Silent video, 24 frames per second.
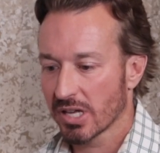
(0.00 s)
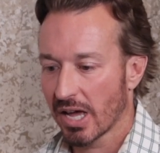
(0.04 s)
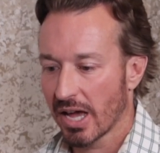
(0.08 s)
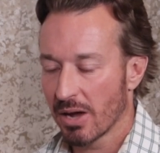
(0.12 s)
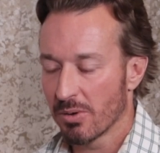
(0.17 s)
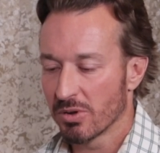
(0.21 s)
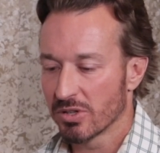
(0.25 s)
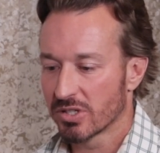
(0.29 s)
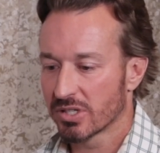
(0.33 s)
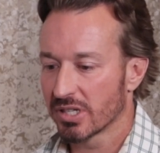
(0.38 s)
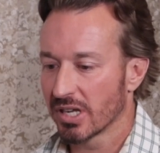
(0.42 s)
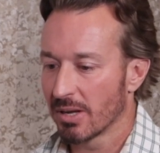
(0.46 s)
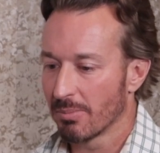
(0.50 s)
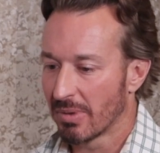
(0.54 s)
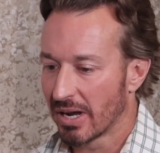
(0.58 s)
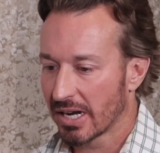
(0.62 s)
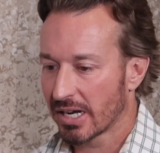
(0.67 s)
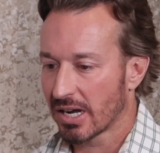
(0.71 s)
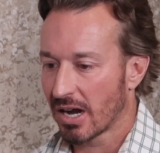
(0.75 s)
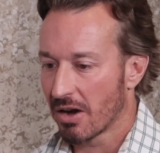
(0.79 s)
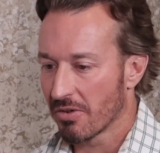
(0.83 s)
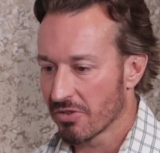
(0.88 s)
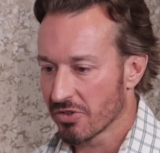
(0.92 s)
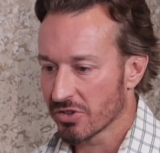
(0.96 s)
I would say my
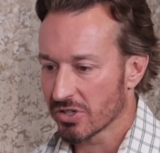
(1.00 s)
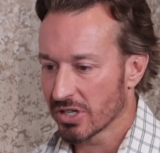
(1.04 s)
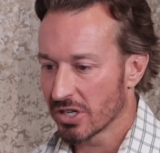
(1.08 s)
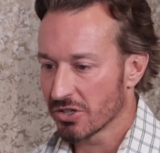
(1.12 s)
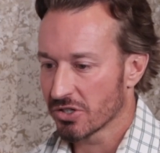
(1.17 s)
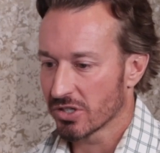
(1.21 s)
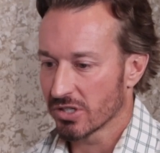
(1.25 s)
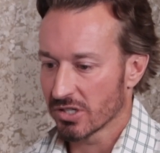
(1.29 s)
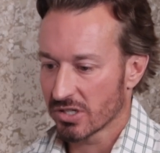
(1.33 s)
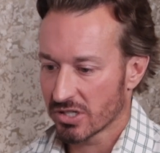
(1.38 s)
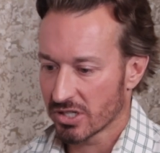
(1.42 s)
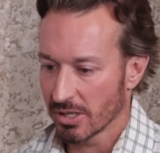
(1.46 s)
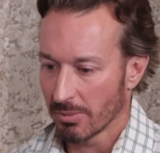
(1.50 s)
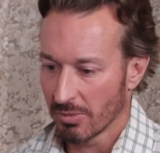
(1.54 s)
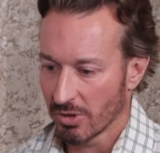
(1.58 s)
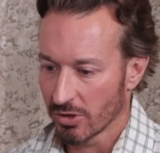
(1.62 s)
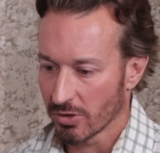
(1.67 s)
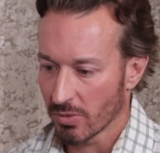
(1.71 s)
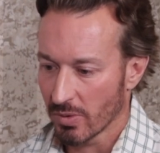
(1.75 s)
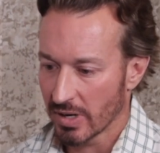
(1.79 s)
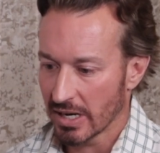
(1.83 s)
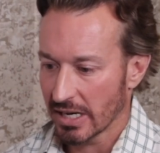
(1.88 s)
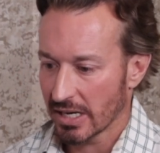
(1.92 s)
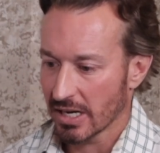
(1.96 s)
conversation's
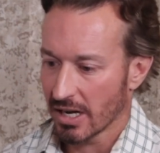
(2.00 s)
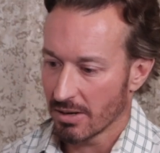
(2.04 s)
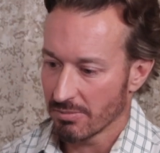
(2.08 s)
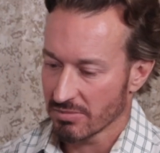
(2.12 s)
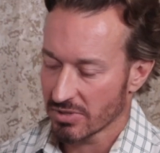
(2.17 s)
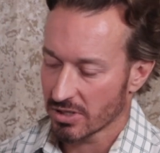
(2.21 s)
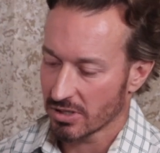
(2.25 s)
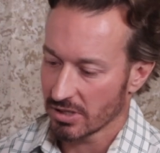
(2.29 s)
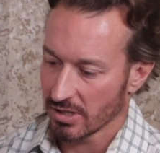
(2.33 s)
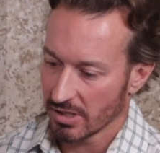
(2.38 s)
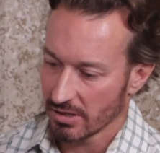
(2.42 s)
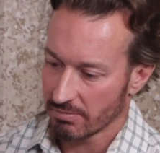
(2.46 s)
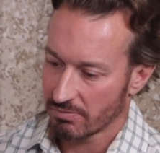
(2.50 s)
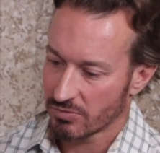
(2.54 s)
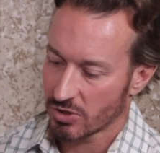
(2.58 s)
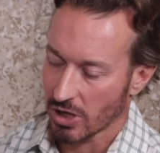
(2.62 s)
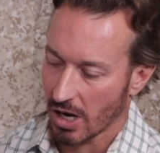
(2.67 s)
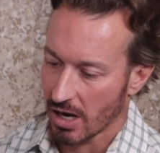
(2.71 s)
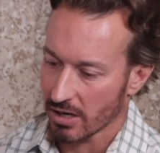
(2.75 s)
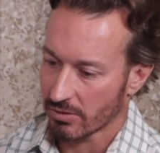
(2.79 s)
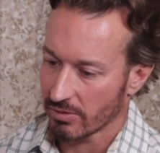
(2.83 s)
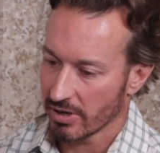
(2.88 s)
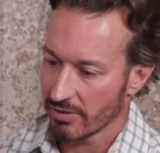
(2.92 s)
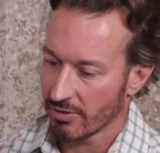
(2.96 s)
similar when it comes to
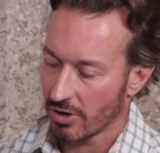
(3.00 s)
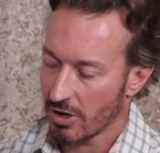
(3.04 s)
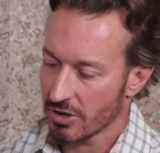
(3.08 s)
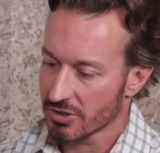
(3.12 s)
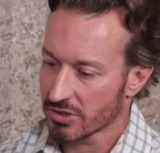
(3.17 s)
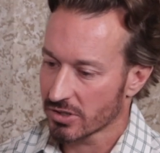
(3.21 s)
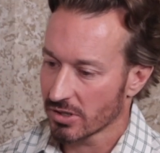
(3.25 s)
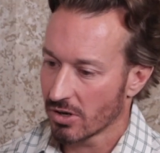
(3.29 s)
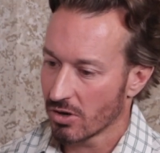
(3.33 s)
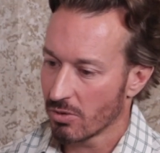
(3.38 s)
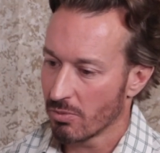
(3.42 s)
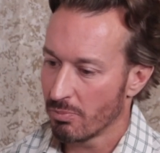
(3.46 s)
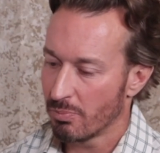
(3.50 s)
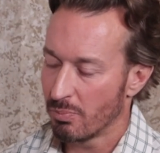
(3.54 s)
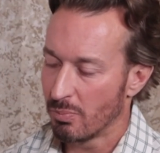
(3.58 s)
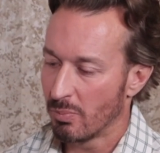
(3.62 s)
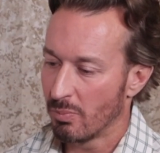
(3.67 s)
Shockwave also,